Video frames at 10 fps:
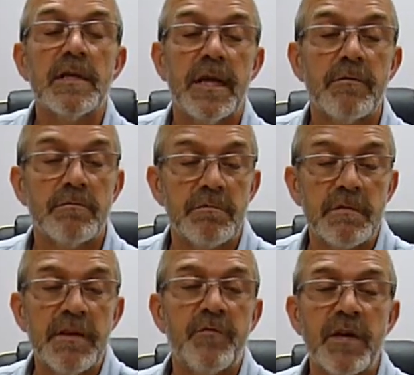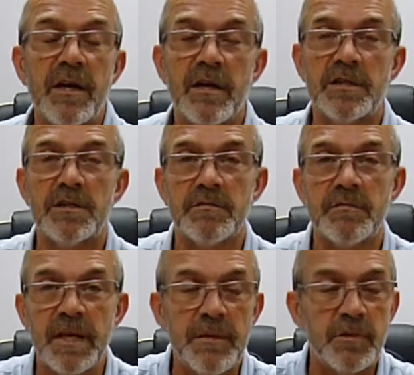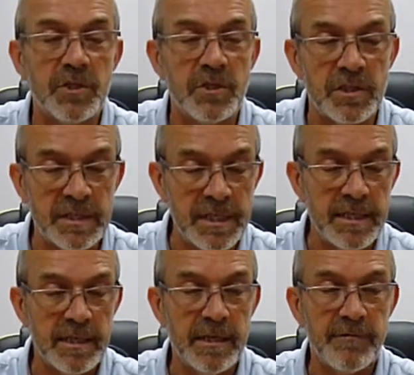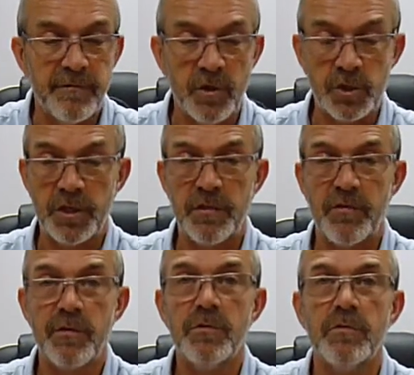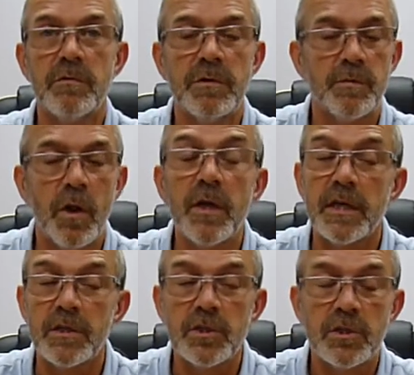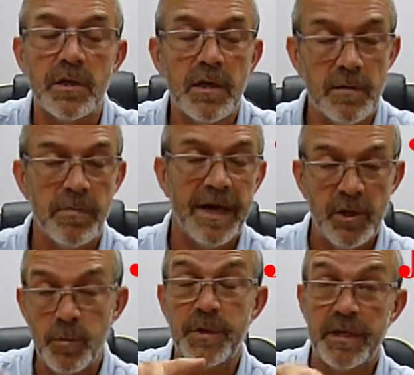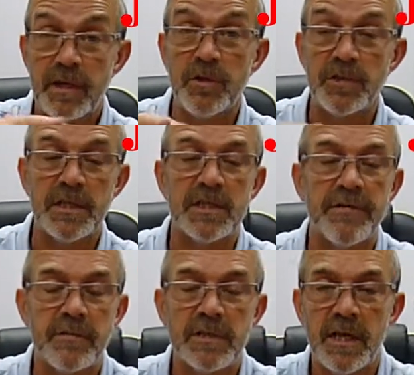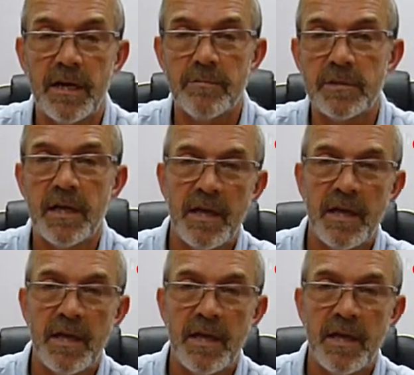Now, if we aren't able to succeed in flushing through the blockage by opening and closing it several times,